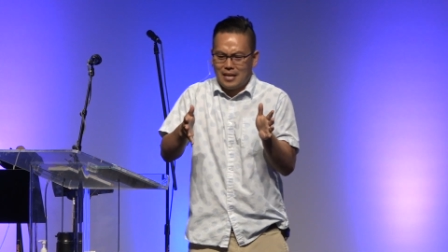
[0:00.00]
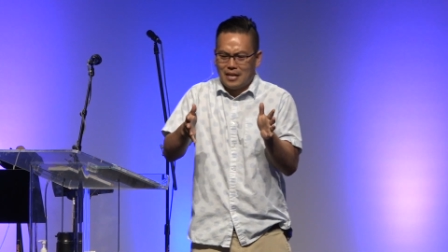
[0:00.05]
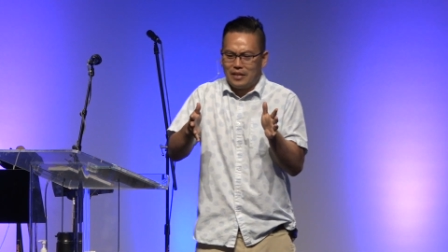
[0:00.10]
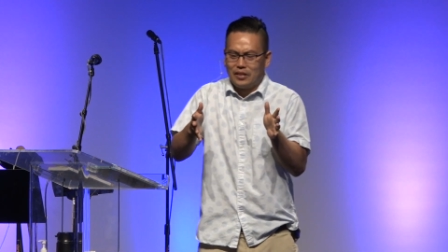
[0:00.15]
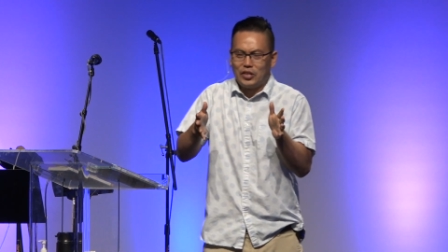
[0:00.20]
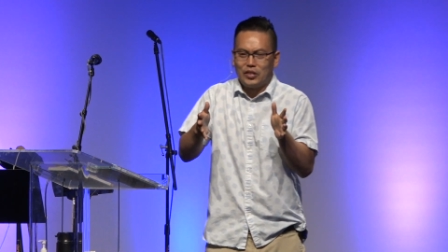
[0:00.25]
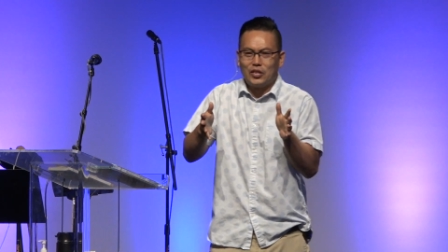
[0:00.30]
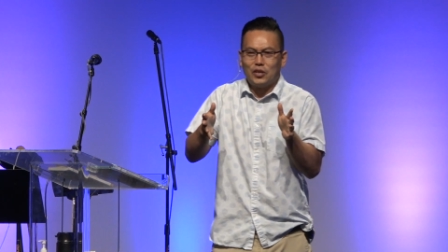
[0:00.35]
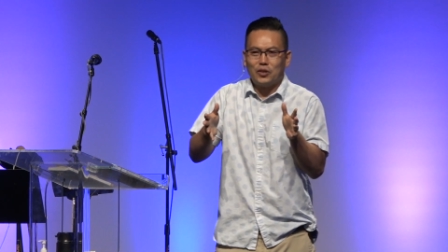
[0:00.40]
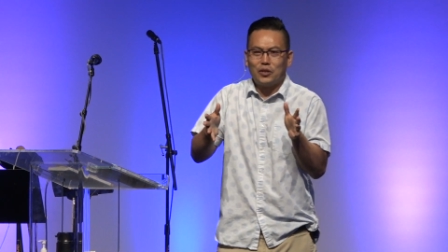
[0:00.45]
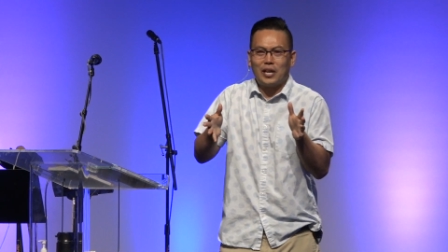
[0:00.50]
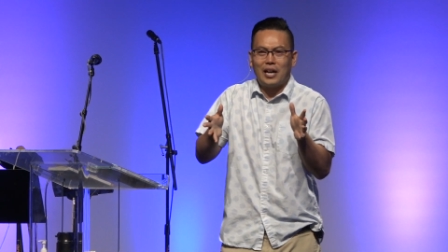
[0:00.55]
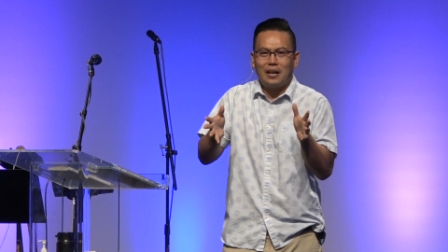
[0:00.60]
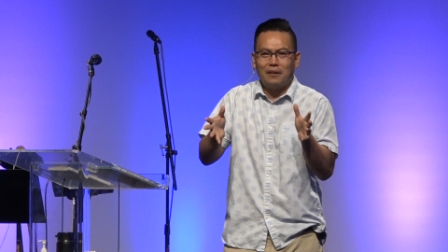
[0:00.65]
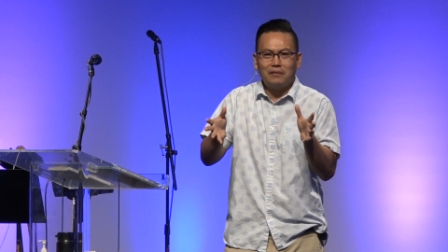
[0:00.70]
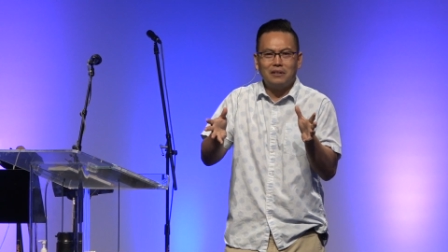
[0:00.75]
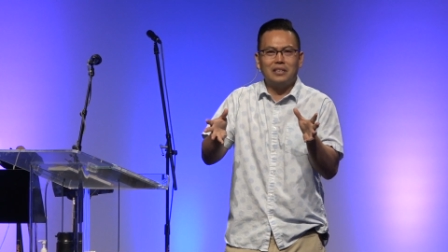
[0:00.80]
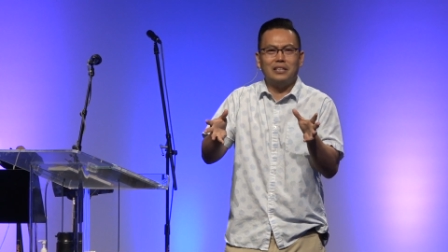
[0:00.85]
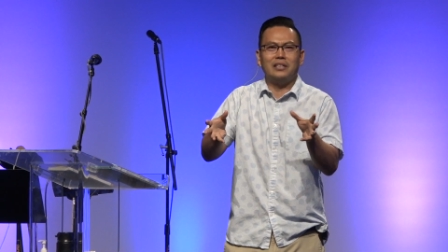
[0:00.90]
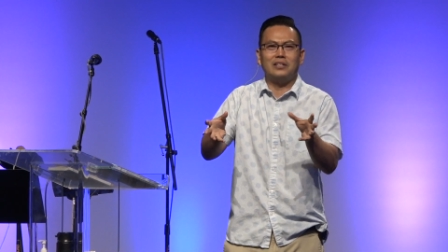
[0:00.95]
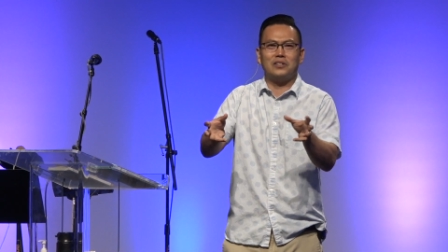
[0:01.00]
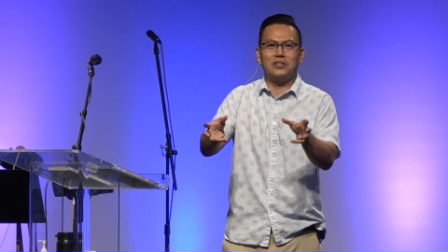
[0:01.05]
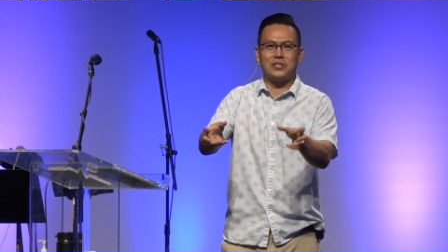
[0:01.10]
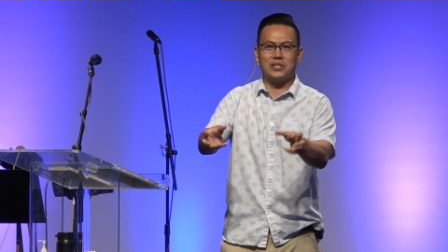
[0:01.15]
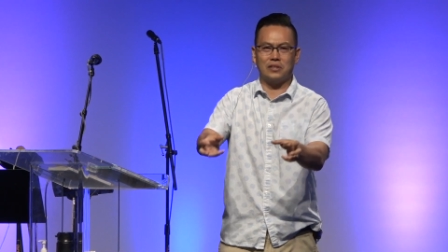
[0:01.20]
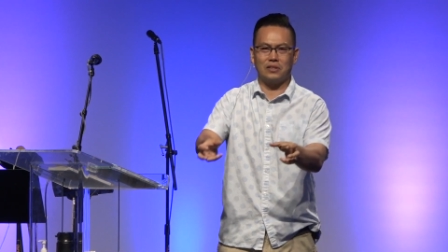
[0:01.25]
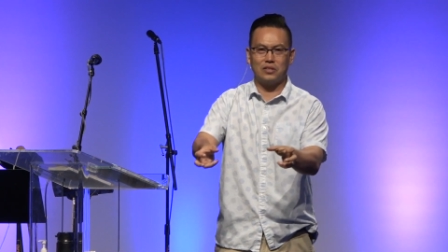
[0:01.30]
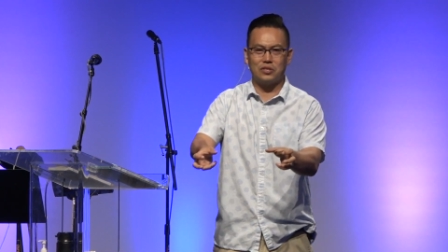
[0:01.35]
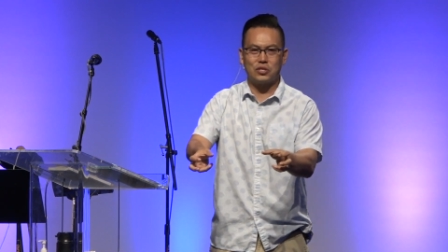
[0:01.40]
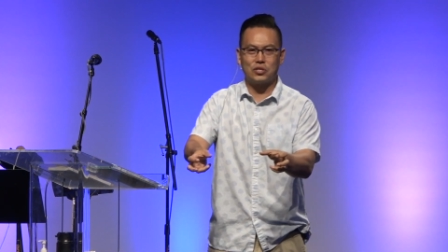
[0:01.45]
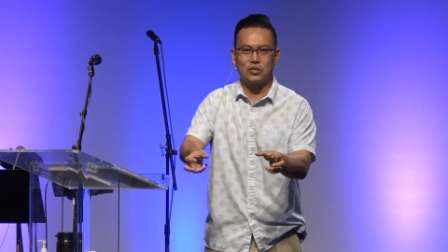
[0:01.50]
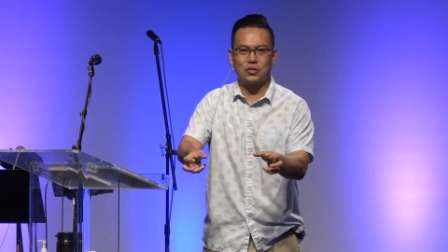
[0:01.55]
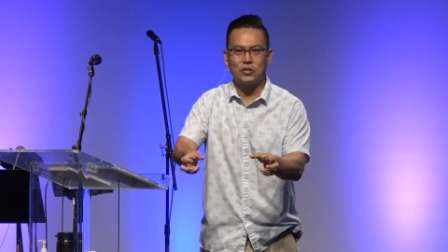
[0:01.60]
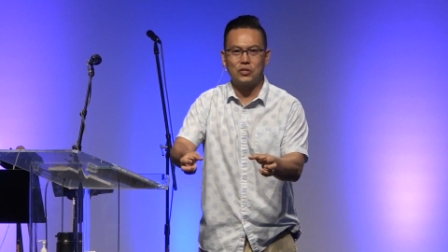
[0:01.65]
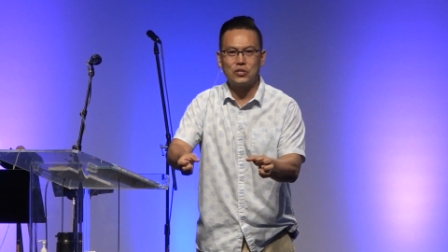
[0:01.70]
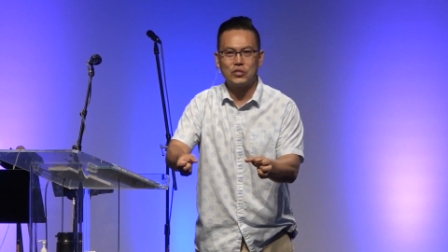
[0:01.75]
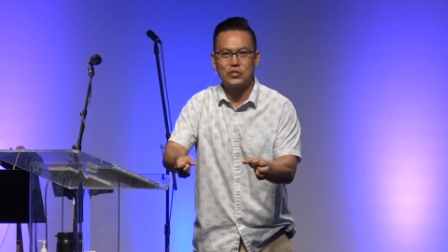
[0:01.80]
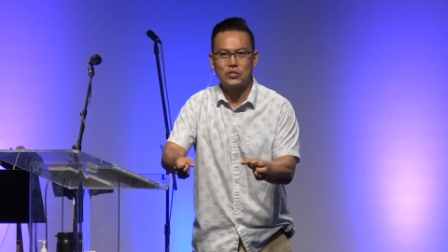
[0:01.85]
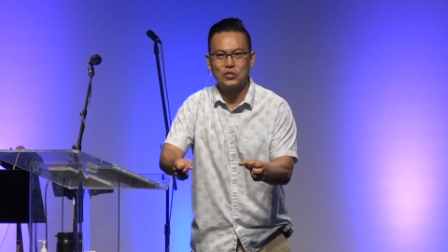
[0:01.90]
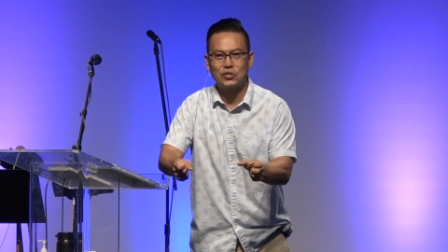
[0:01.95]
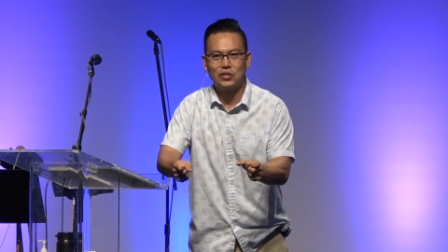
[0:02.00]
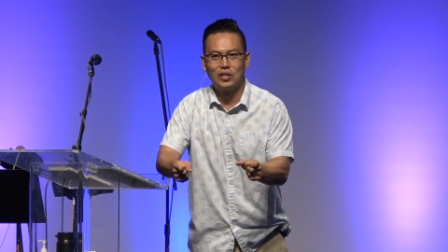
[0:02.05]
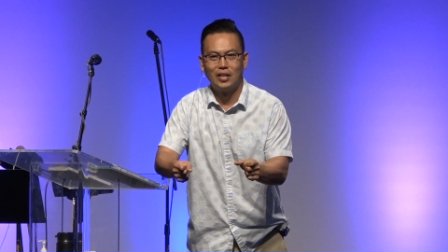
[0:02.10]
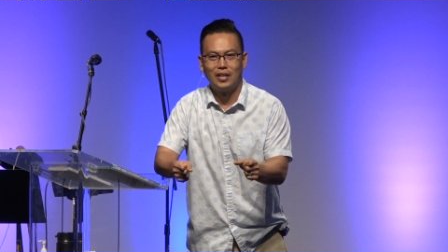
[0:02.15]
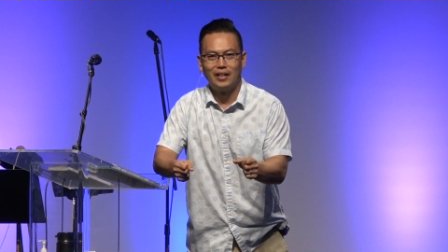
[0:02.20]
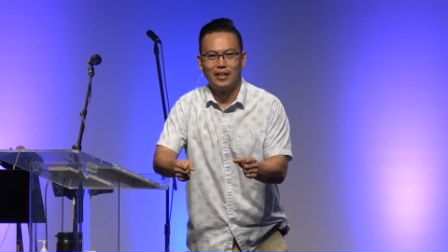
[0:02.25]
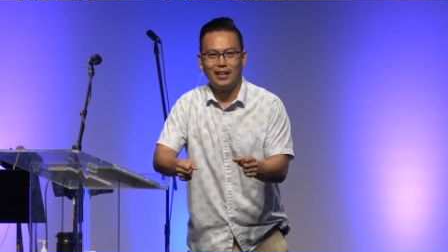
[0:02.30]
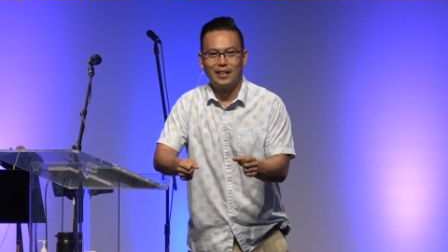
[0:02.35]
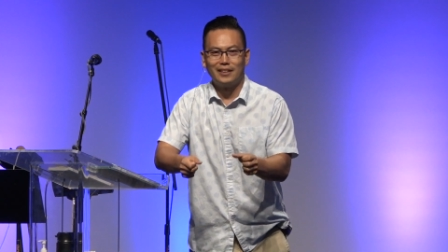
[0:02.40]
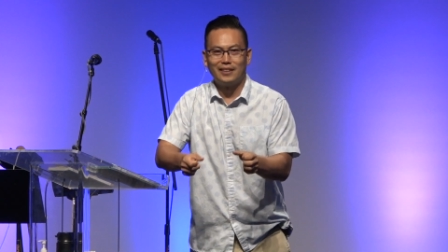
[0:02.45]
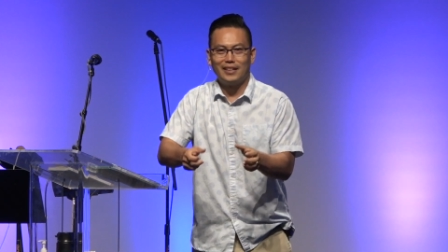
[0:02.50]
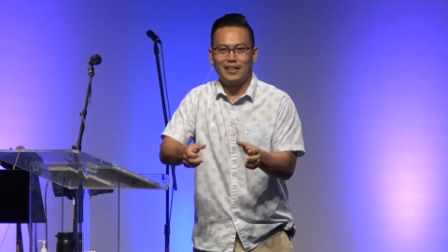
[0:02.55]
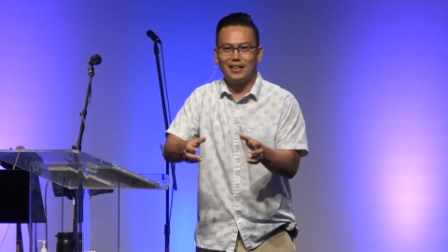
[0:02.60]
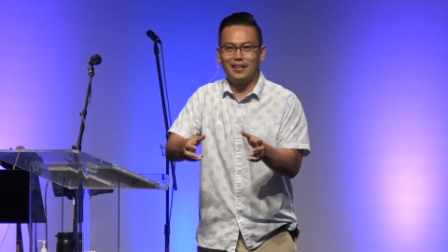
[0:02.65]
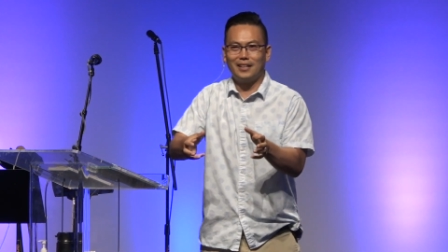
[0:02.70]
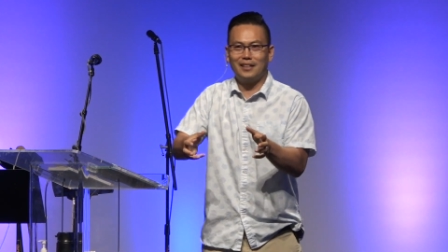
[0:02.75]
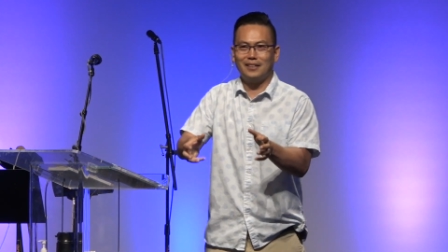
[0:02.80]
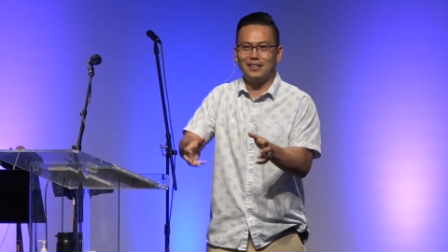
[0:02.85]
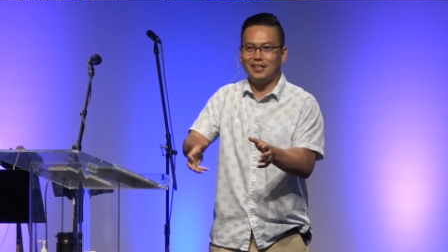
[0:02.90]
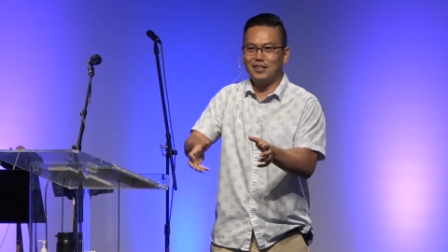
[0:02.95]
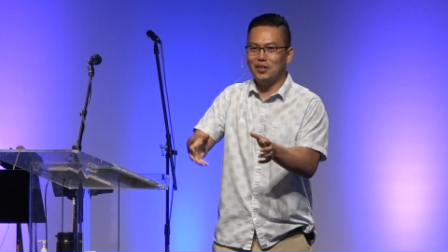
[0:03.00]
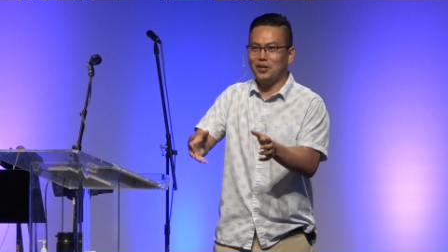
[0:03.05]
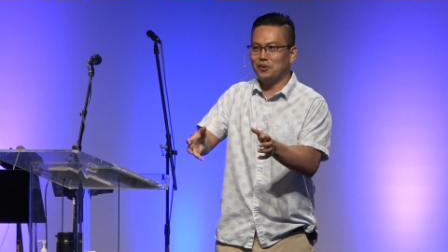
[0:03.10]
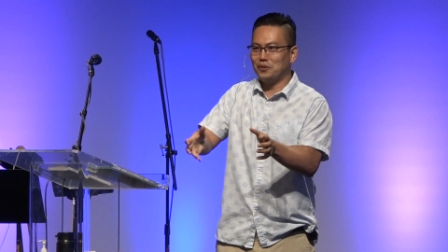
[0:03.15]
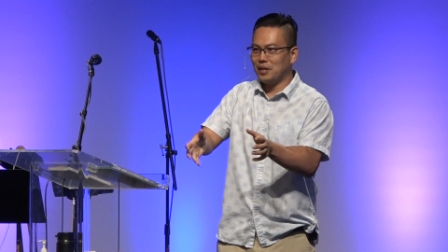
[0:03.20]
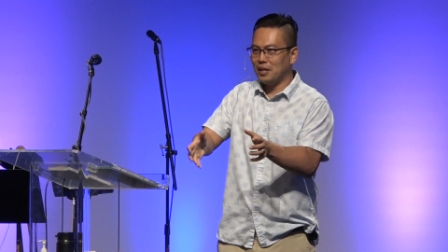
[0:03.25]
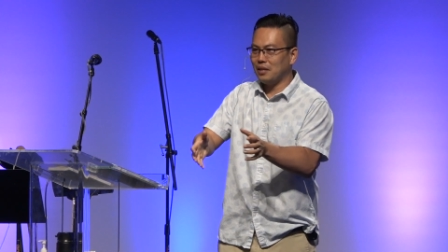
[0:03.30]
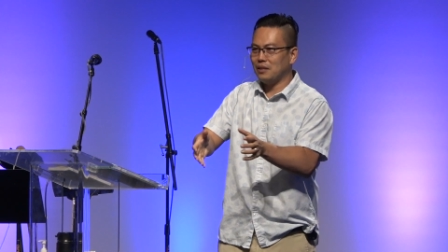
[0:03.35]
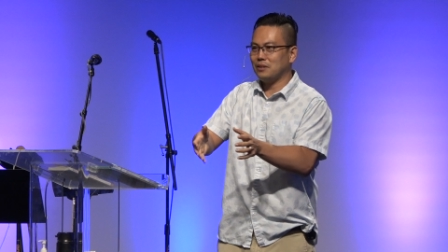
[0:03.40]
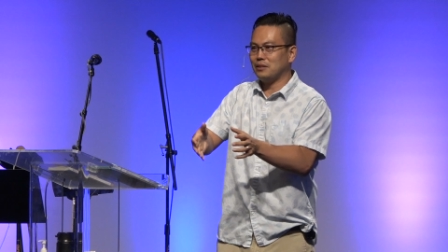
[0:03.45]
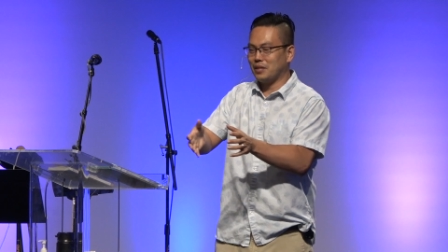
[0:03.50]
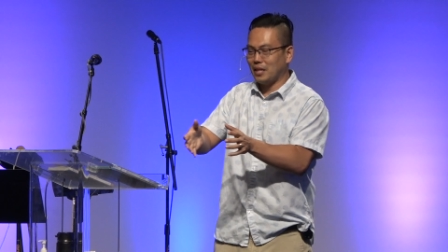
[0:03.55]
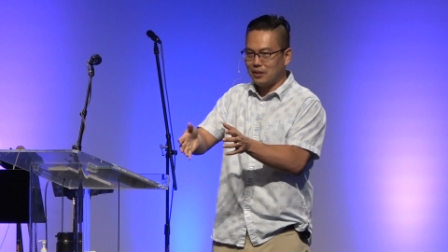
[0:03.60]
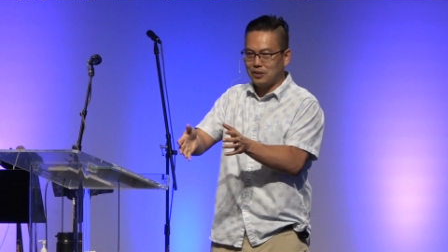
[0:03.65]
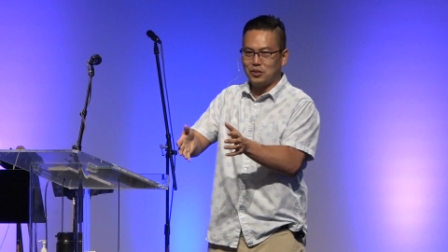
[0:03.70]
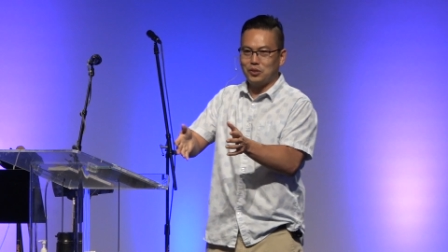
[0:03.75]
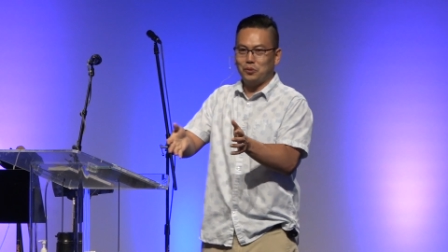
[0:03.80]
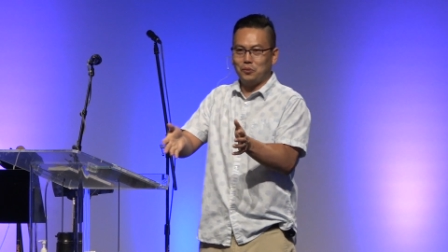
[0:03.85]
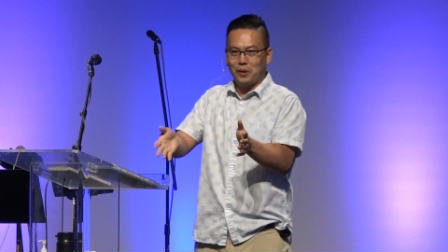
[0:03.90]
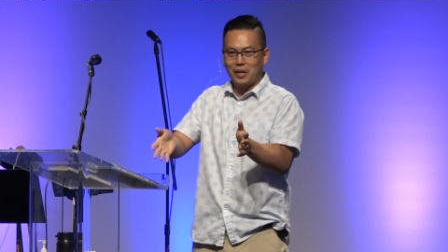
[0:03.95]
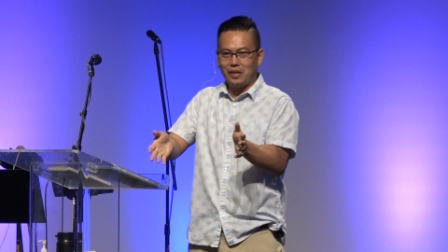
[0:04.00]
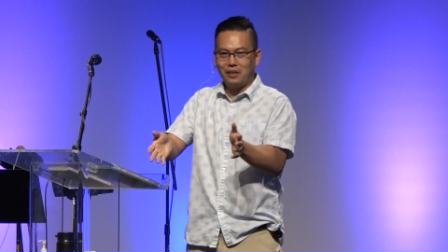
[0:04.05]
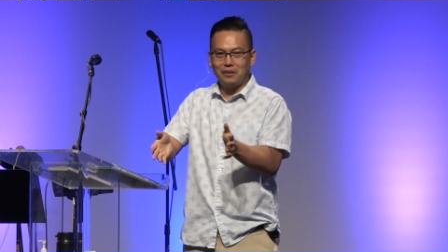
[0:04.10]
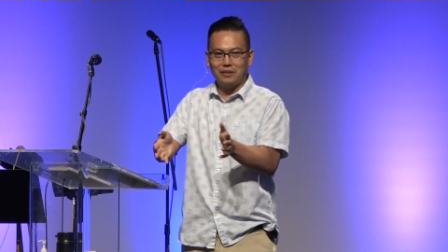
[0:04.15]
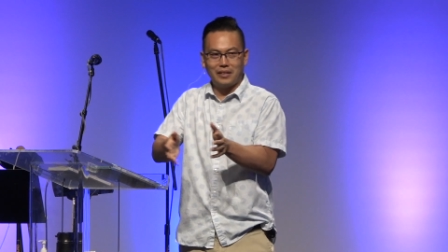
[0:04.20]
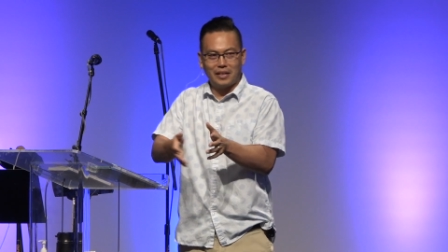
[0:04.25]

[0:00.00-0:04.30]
you know, you have leaders in the church and they, you know, they, they do well.